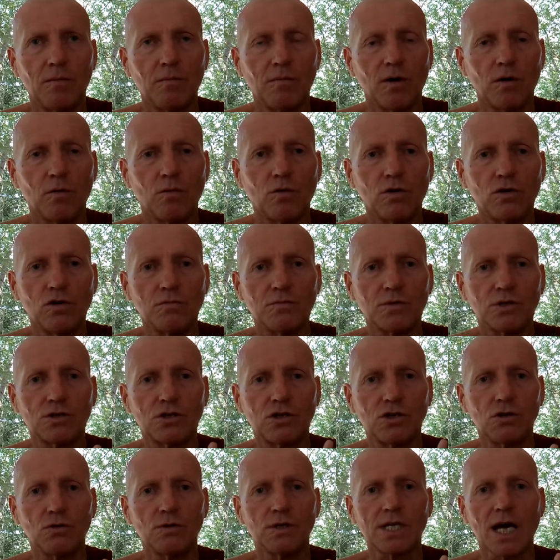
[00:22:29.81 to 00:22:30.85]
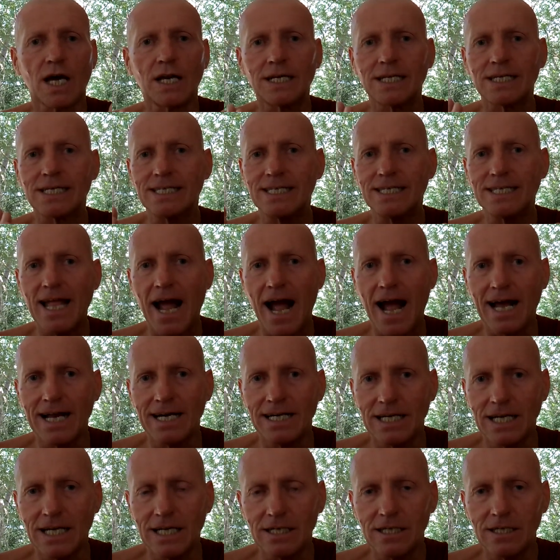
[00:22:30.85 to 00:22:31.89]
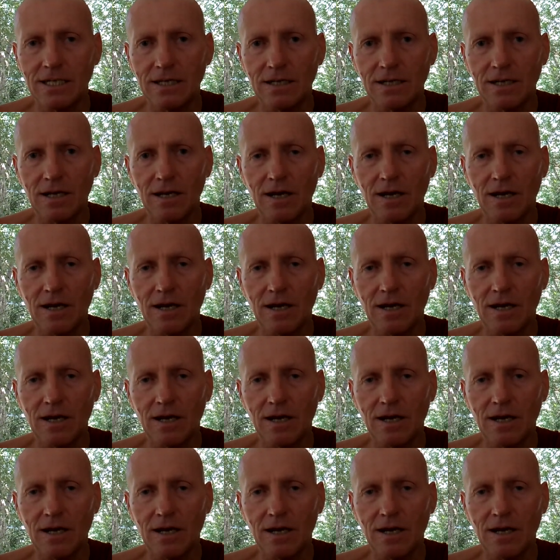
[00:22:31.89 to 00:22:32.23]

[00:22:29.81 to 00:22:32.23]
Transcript: But what you must do is understand it.